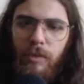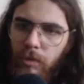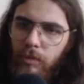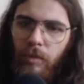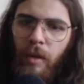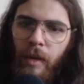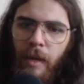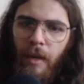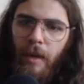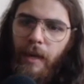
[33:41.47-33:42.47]
good,
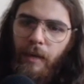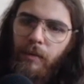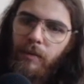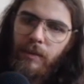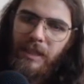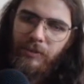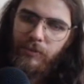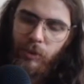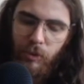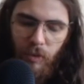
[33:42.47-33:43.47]
and I'm
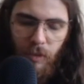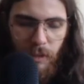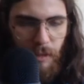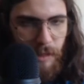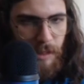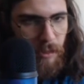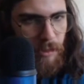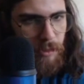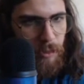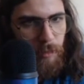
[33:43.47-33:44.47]
sure it's going
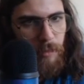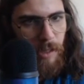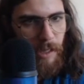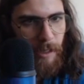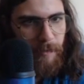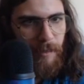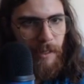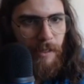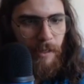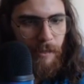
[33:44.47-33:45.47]
to have a
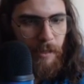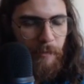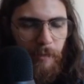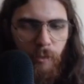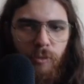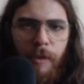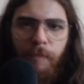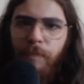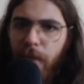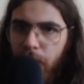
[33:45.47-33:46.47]
lot of
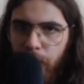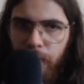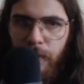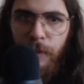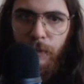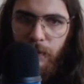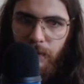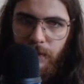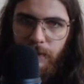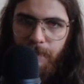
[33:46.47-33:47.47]
repeat
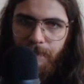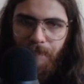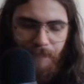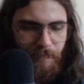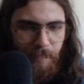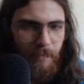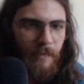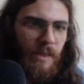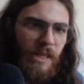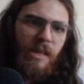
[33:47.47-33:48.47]
viewings.
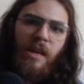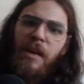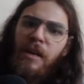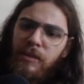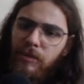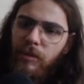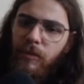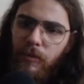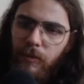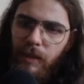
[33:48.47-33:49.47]

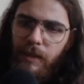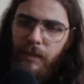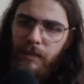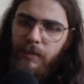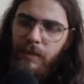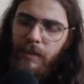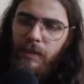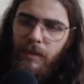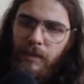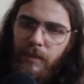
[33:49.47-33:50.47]
So I think
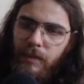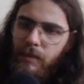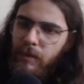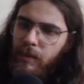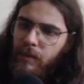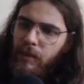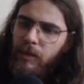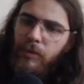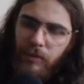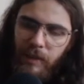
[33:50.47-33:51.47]
it
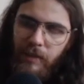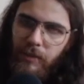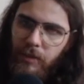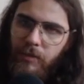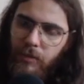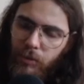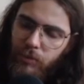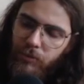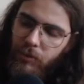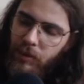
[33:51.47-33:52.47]
could take Doctor
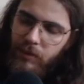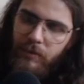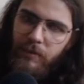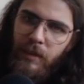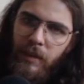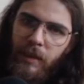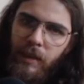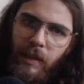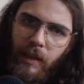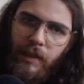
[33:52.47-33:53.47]
Strange.
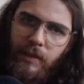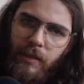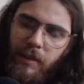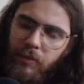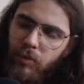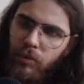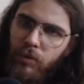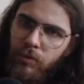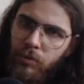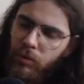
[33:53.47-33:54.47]
It has like 2 or
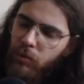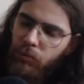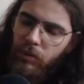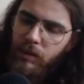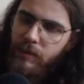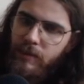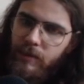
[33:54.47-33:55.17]
3 weeks,